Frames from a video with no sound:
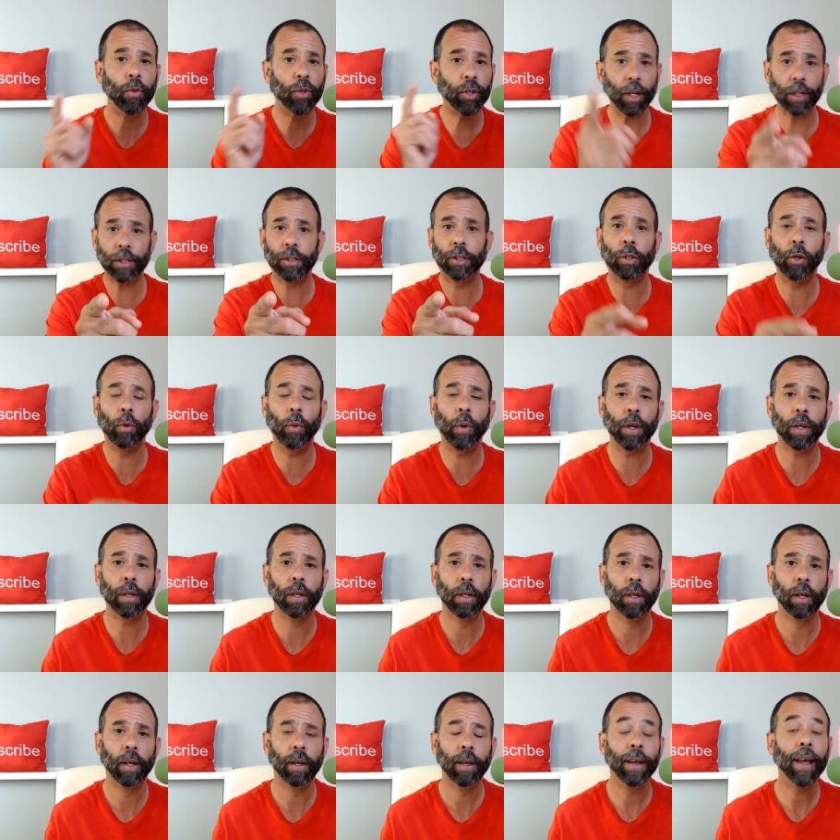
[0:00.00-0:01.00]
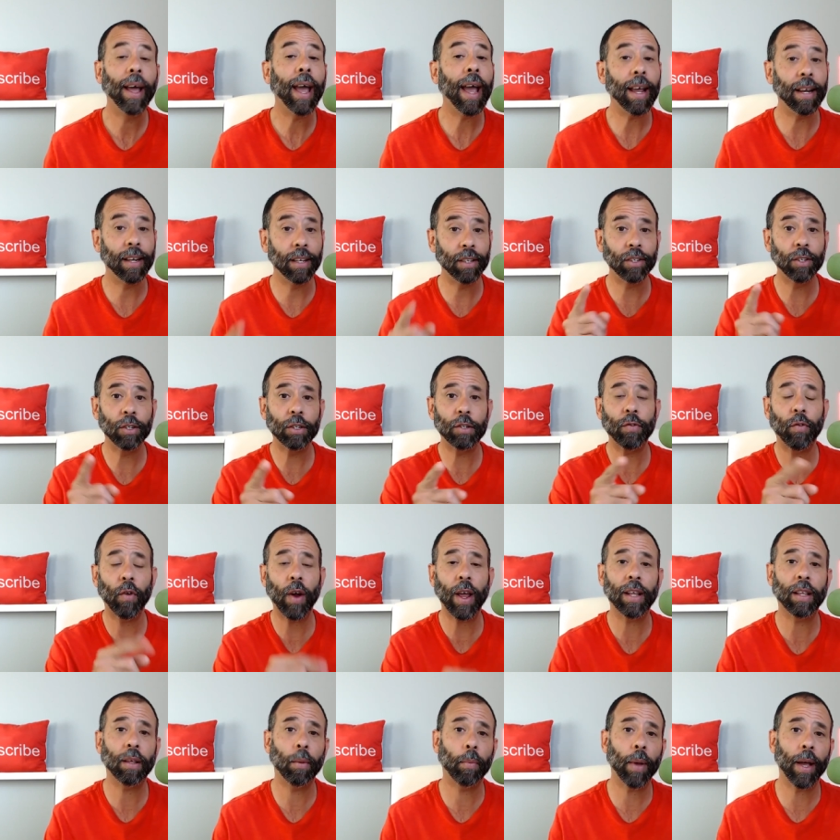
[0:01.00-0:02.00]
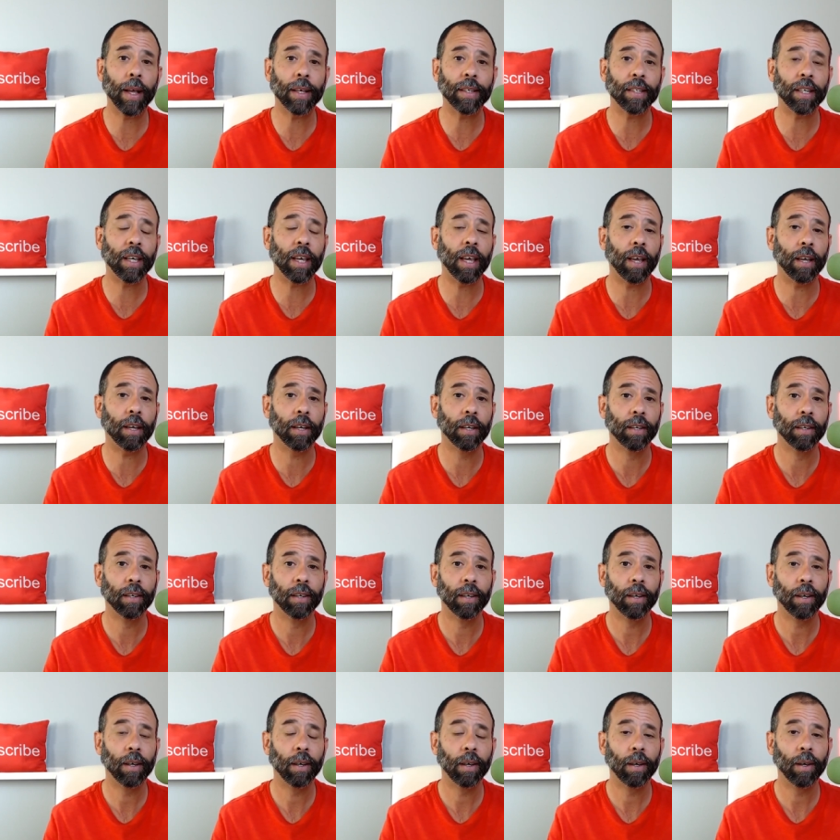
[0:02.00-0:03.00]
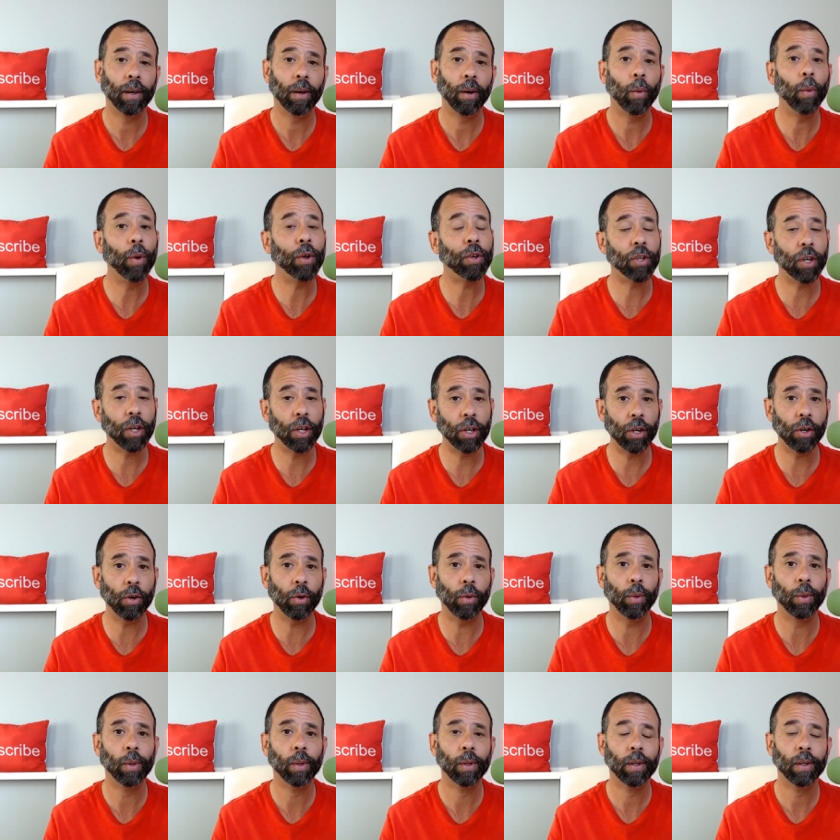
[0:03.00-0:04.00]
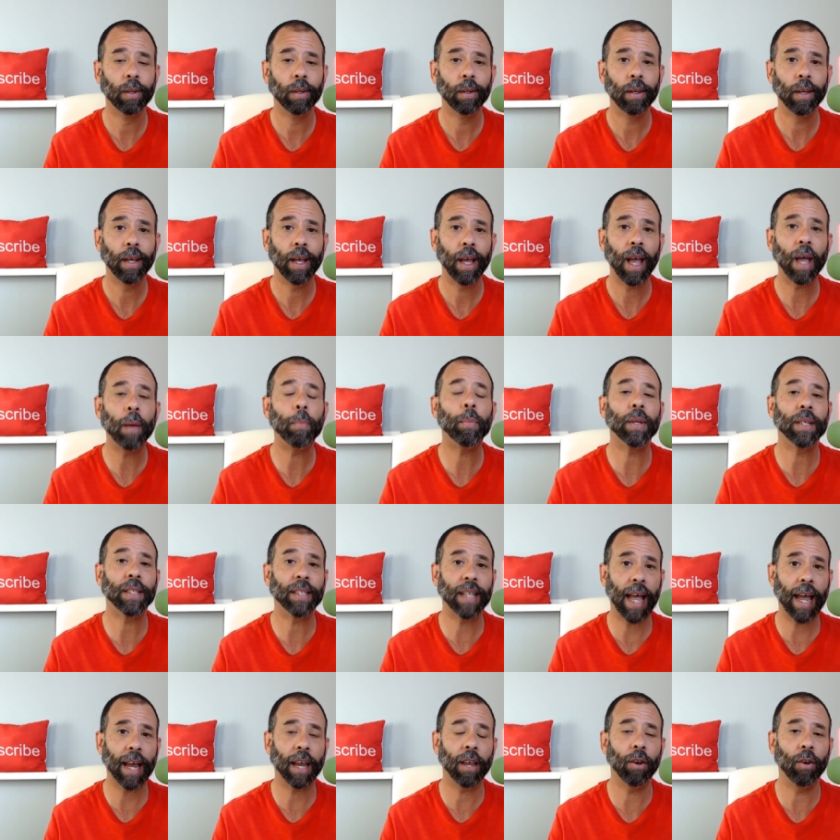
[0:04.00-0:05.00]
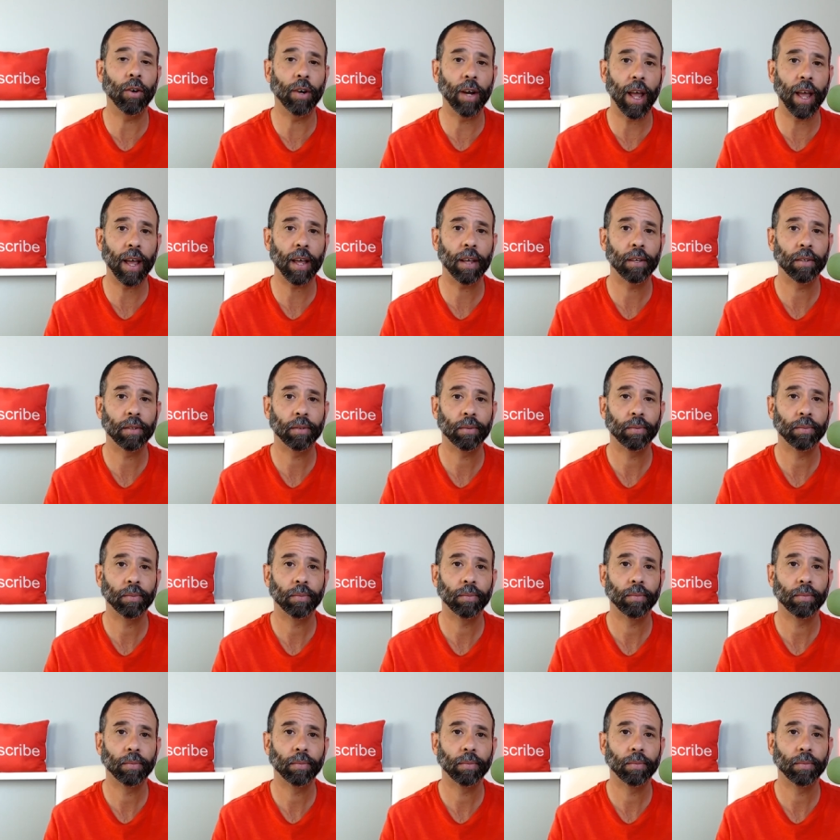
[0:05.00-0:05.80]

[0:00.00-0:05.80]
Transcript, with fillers: Just do it. Hey, this is Frank the Pest Geek, wishing you a pestacular day.